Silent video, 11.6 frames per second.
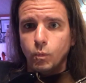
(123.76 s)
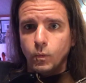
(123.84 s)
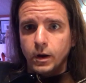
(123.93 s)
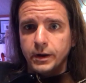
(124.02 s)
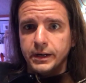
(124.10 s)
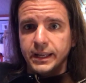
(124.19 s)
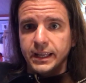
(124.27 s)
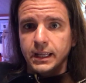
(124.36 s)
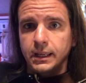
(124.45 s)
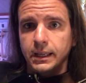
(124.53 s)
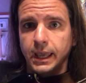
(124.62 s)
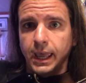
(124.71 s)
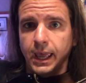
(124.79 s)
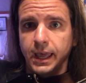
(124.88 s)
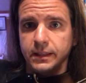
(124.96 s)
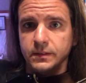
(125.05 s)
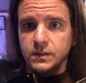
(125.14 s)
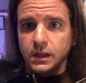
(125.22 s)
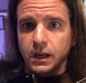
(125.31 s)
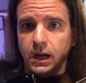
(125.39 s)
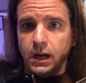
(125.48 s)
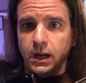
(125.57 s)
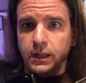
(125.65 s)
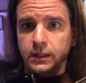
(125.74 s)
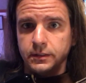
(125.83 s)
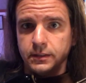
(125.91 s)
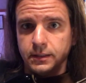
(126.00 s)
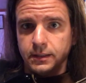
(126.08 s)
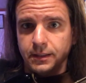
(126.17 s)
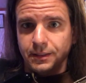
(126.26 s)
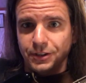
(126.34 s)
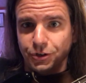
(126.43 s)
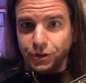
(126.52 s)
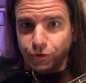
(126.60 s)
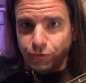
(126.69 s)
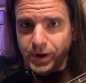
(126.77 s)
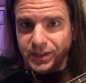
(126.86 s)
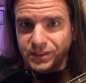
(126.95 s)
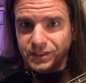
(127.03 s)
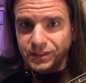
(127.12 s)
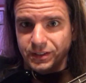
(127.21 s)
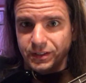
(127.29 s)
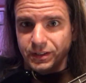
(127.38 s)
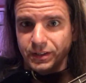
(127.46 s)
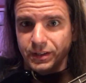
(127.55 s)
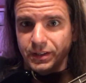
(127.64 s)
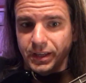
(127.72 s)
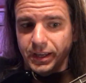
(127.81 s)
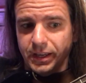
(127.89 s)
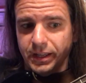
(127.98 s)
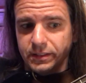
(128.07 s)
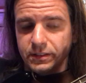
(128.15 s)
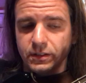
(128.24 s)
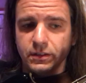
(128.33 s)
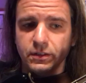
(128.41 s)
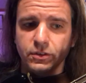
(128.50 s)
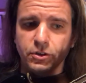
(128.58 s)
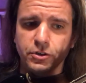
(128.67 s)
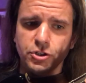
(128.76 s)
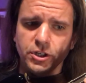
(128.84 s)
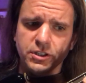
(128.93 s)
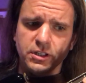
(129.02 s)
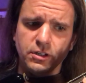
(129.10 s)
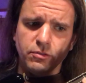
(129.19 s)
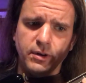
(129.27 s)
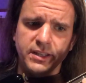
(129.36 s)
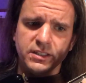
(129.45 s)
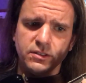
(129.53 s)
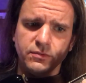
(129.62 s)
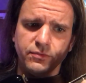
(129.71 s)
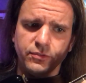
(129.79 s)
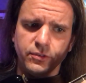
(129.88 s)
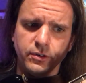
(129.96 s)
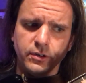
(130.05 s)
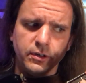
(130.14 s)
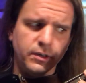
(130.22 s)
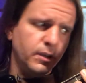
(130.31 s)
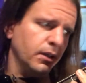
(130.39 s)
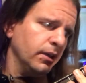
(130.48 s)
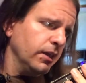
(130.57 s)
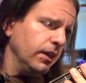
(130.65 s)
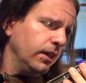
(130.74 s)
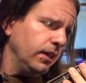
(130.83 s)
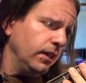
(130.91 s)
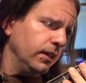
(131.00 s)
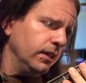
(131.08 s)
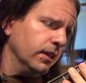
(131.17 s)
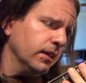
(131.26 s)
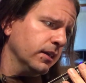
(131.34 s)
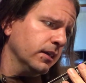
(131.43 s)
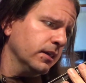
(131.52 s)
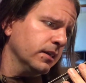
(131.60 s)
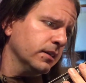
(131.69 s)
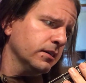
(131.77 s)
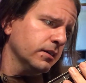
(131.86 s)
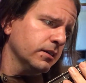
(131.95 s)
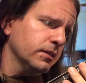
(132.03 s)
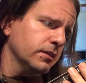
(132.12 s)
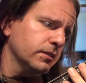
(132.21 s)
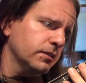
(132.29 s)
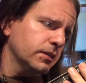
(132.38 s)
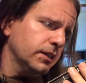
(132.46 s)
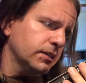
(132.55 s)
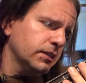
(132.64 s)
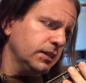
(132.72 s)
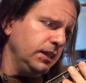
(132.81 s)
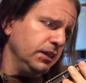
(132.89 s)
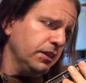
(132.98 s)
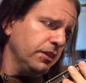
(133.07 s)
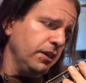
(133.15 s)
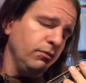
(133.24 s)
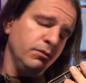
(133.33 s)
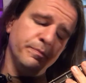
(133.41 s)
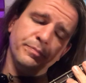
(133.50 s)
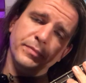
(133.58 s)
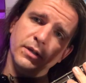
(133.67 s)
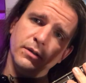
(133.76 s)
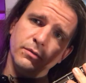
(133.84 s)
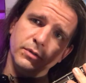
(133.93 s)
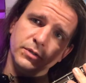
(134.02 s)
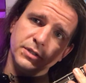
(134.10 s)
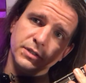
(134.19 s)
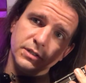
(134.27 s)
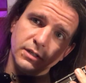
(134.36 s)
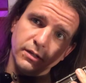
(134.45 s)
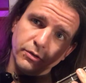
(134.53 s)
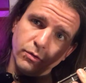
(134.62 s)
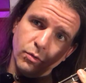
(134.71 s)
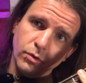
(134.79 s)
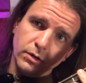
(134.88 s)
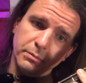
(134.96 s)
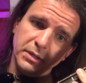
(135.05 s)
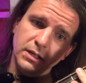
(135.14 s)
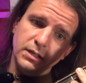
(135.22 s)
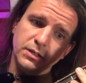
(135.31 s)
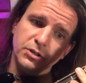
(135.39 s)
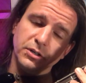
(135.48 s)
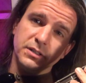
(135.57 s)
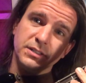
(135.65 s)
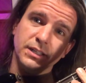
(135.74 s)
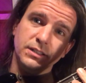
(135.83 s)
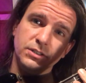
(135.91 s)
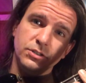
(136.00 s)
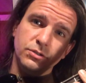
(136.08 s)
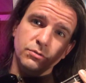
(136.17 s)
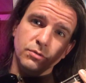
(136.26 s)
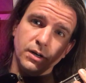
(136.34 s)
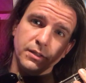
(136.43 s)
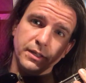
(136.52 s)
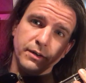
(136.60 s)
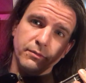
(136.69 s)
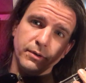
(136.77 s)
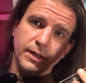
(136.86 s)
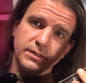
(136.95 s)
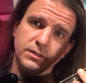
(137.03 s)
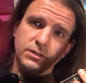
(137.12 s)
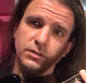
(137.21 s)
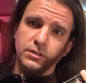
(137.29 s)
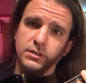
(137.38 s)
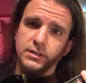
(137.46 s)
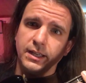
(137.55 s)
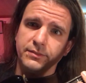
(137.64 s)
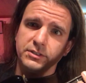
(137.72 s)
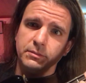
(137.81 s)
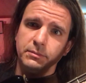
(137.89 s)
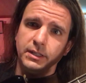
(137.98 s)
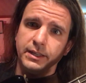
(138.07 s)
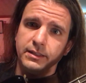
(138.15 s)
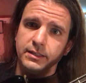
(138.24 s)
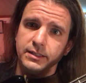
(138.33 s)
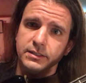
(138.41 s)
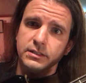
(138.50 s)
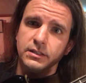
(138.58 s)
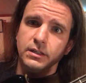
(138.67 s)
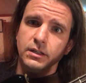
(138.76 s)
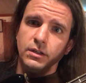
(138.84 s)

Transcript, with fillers: One E and a, and you're gonna rest. And you're just gonna rest for a 16th note, which is another quarter beat, and you're going to say two on that rest. So you're going to have something like this.